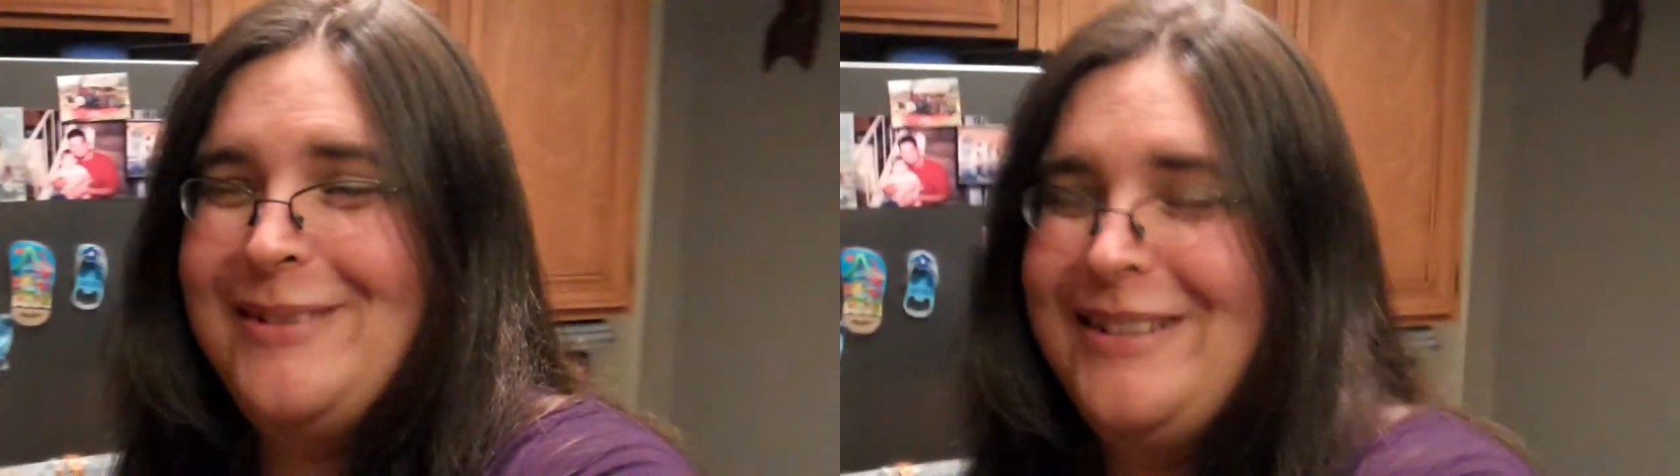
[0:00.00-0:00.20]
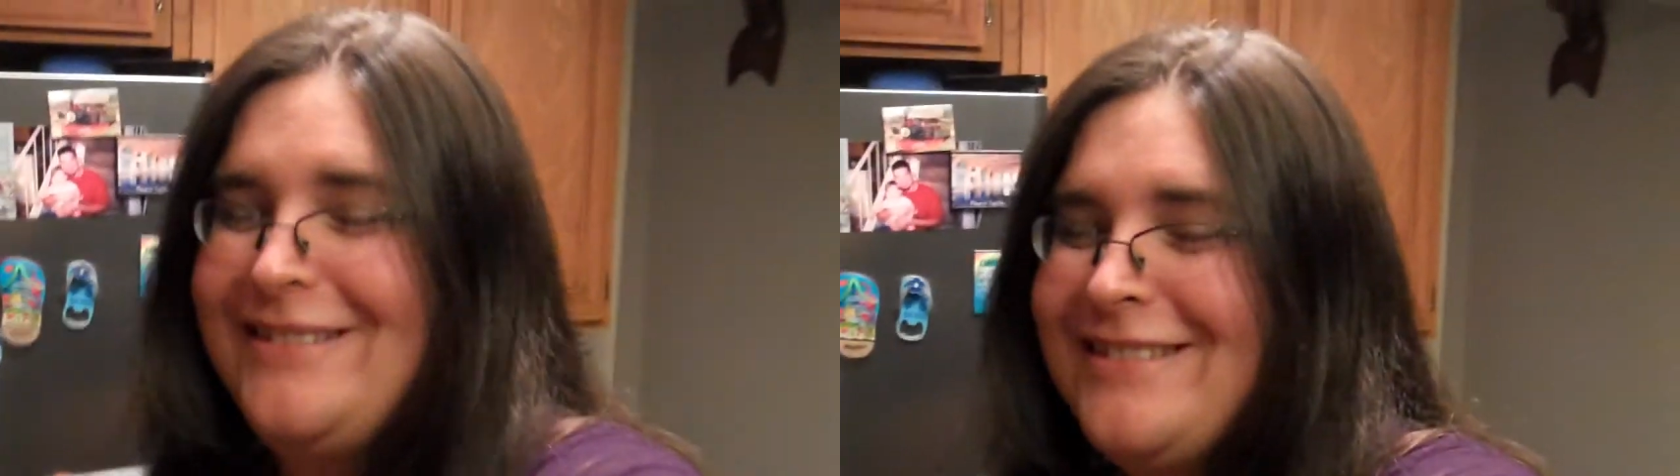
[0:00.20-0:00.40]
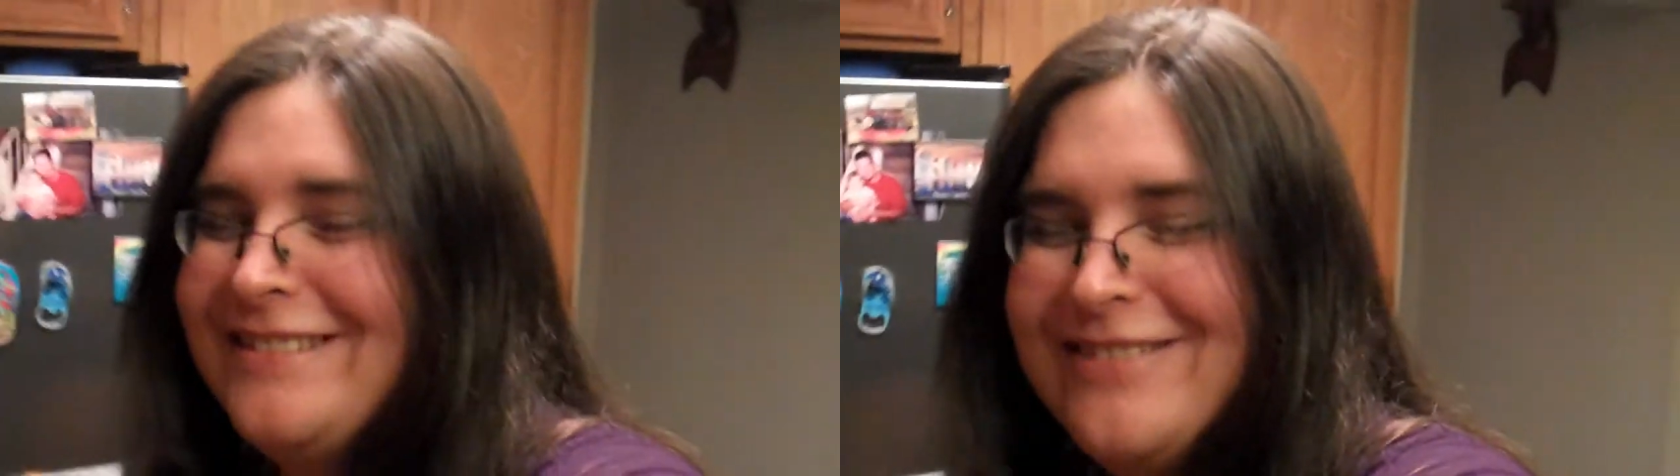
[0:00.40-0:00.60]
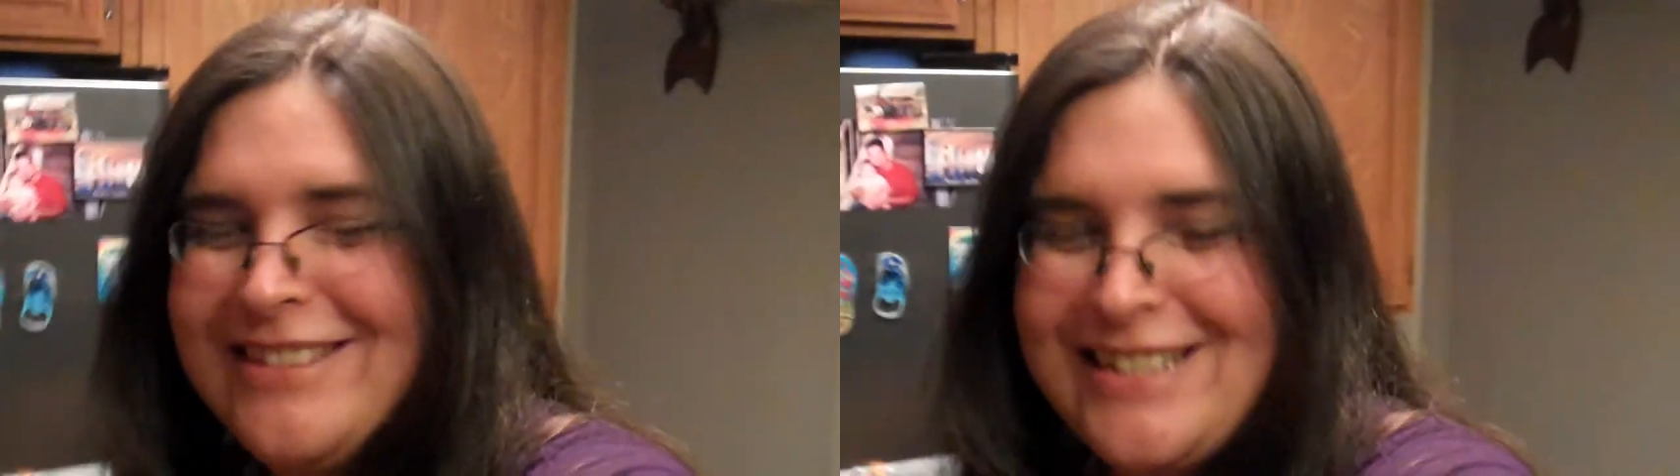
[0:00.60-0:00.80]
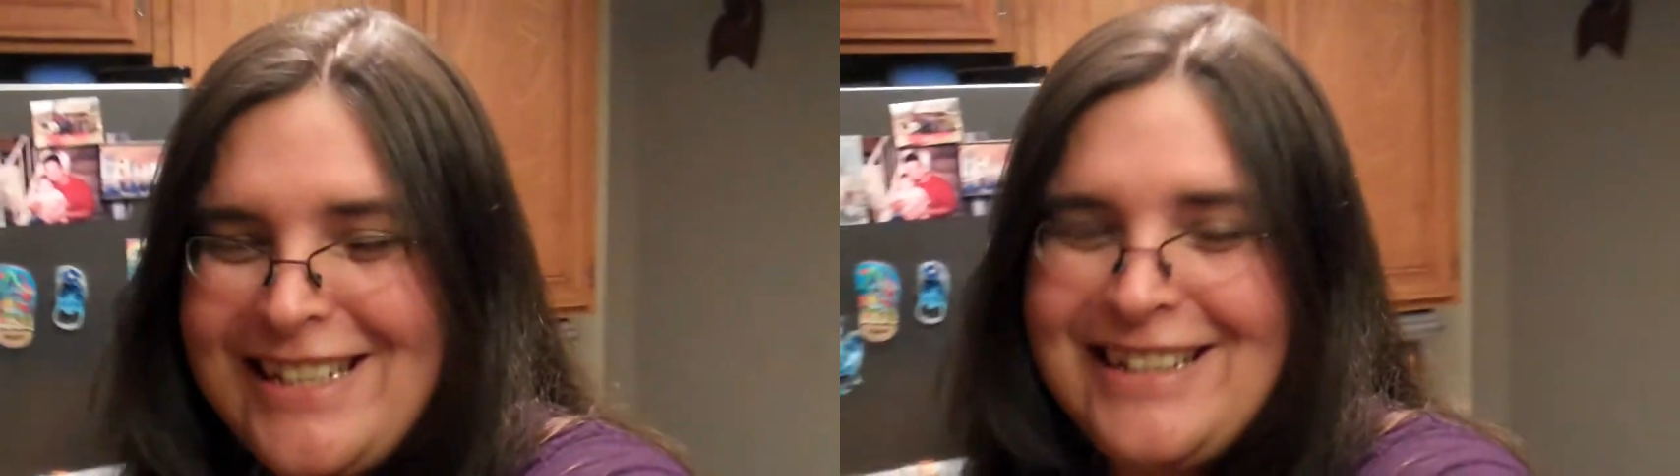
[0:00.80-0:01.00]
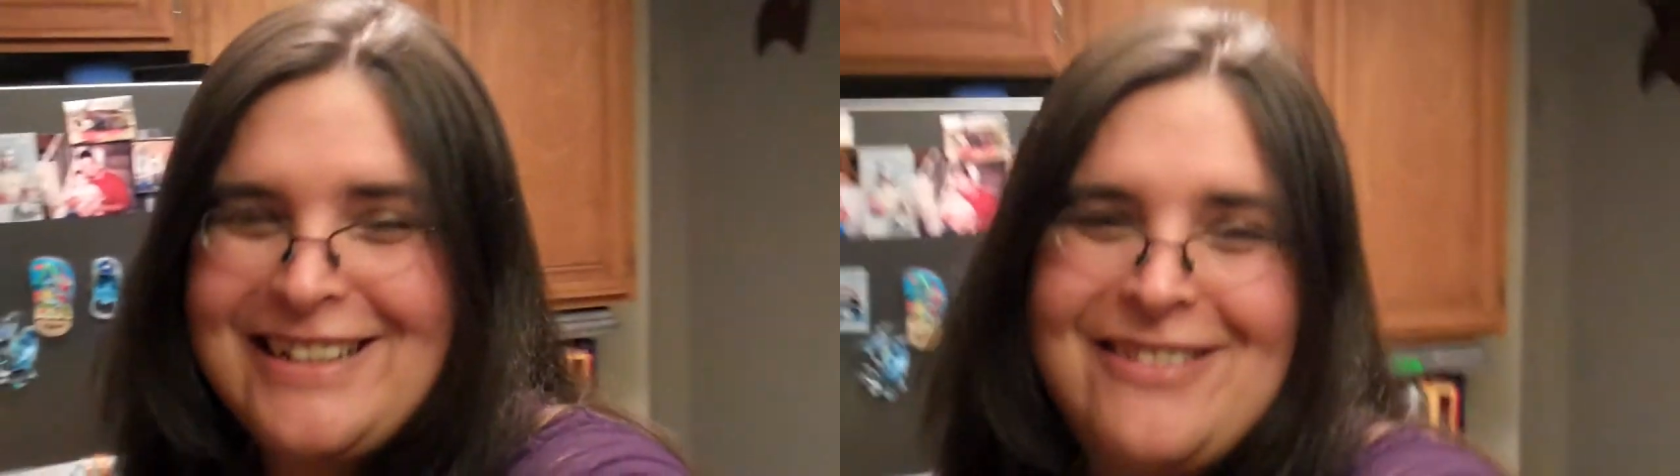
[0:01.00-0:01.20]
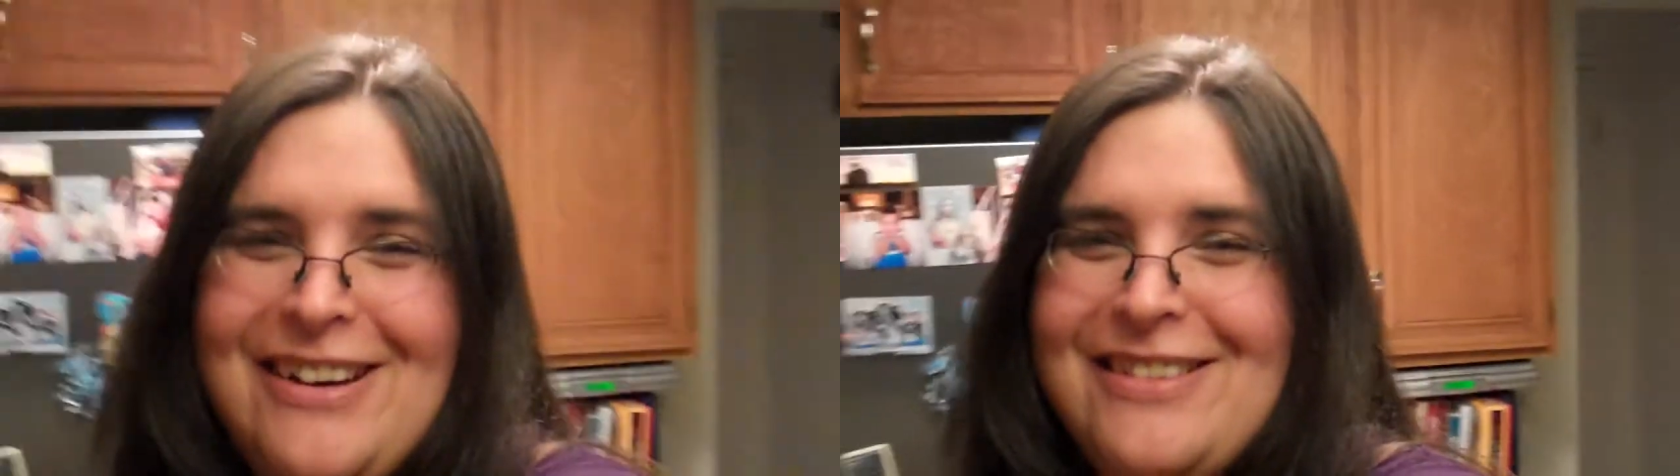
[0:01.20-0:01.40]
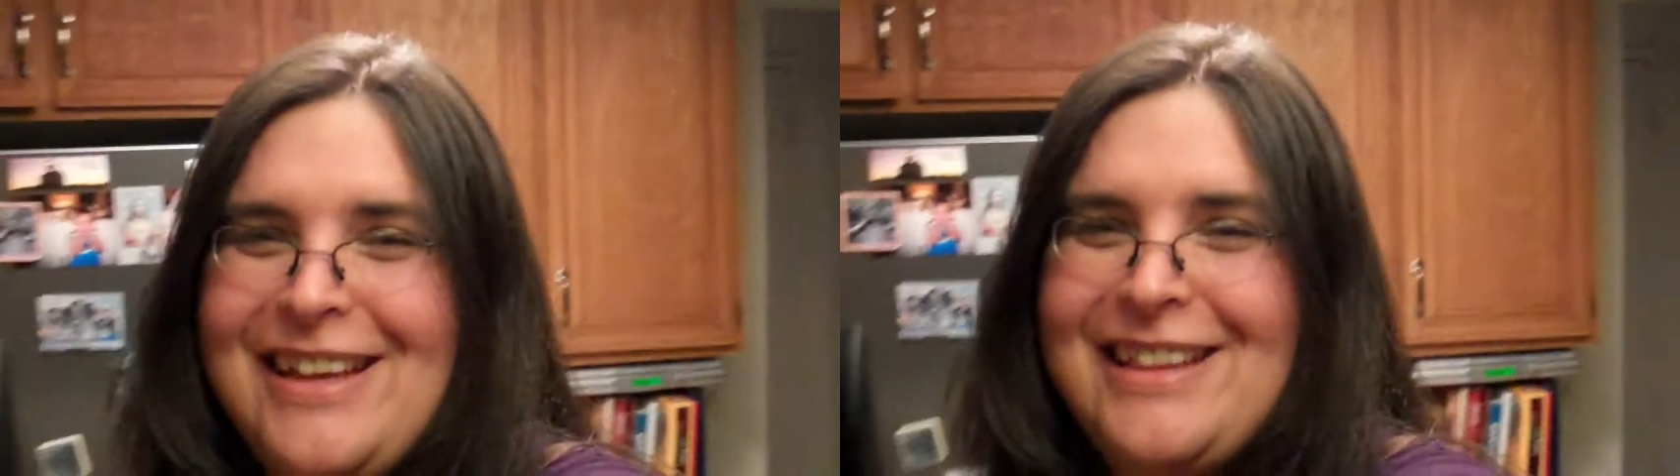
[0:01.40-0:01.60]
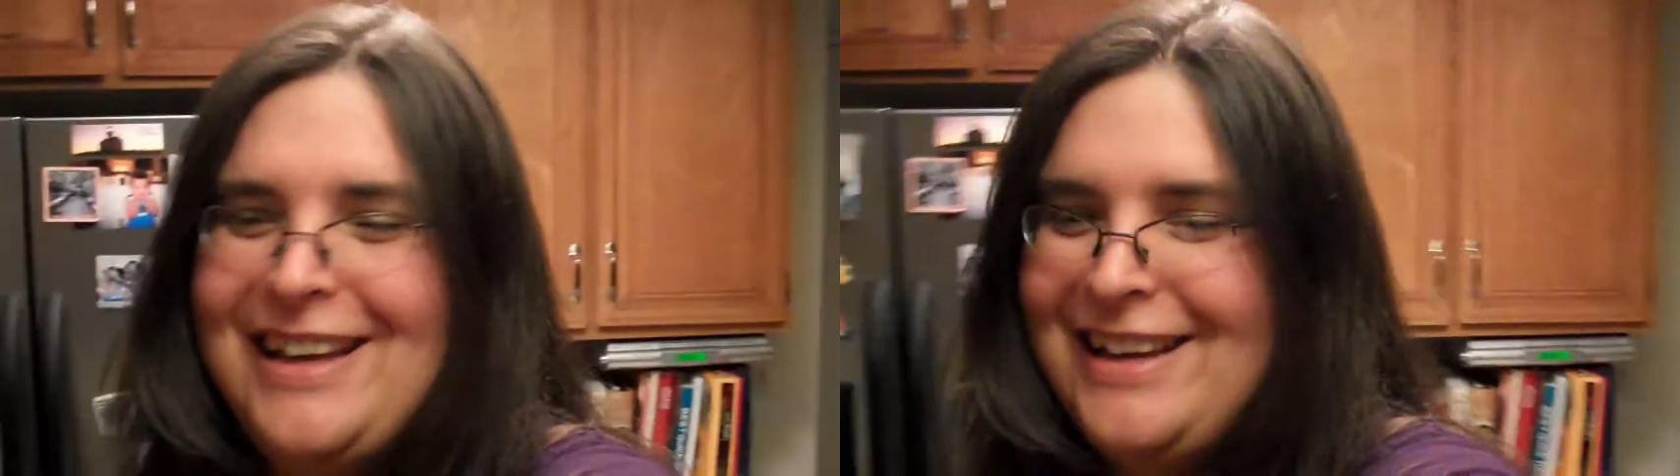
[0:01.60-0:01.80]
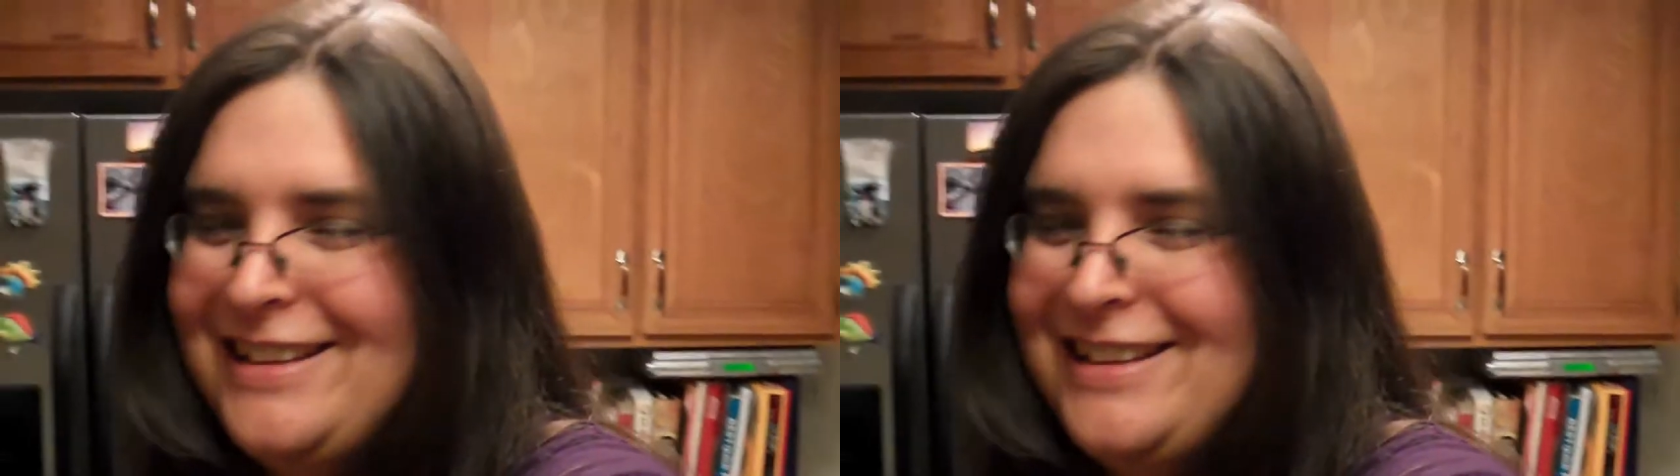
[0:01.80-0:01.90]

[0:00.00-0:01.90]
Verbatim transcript: but we decided to go out that late,